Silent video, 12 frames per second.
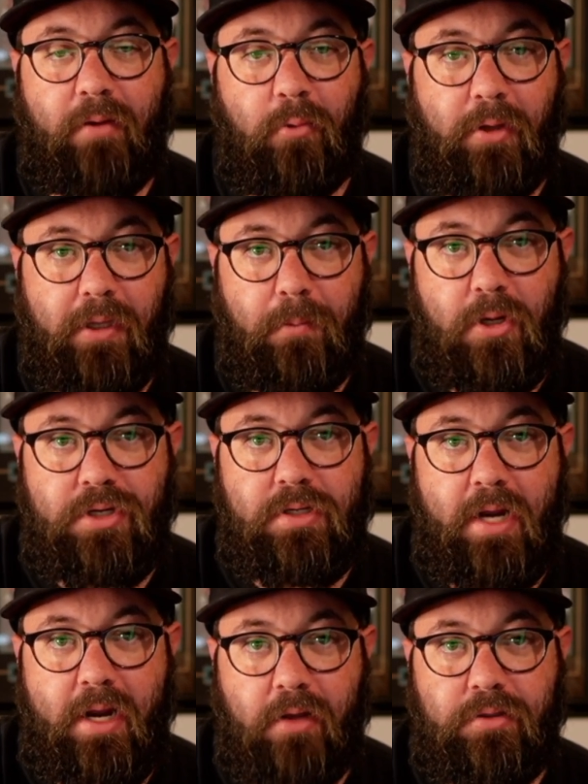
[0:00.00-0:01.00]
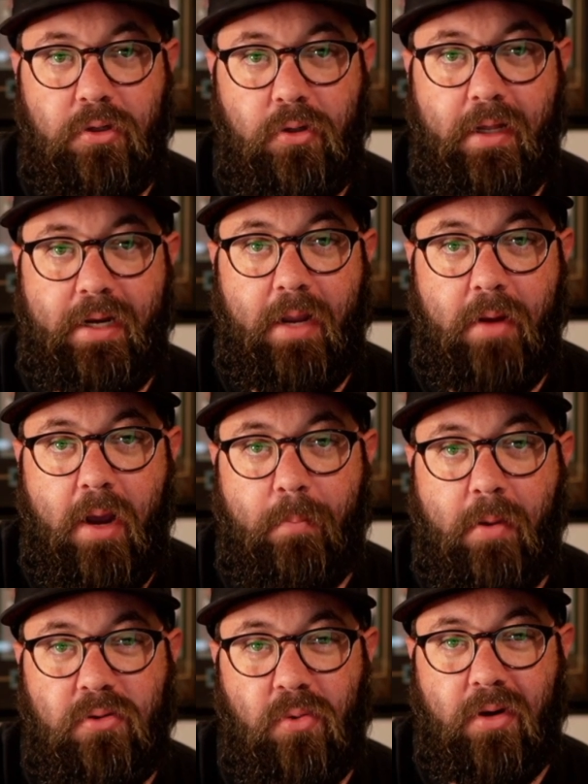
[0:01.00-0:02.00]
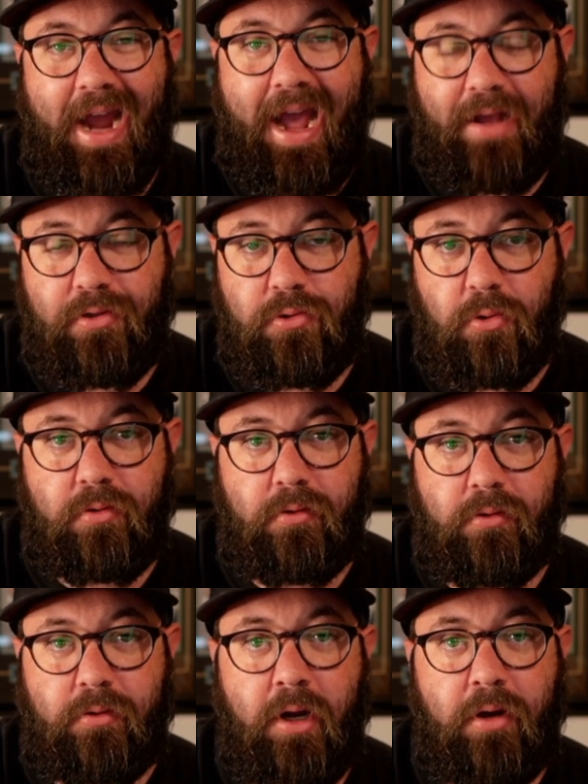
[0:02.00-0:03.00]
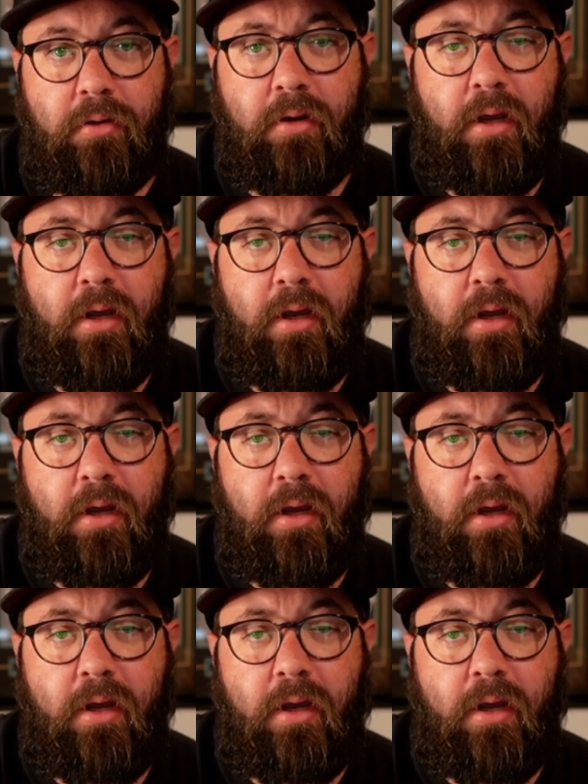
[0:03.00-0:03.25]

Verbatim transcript: Really appreciate y'all tuning in. Hit me up on Twitter at Jordan de Lugo.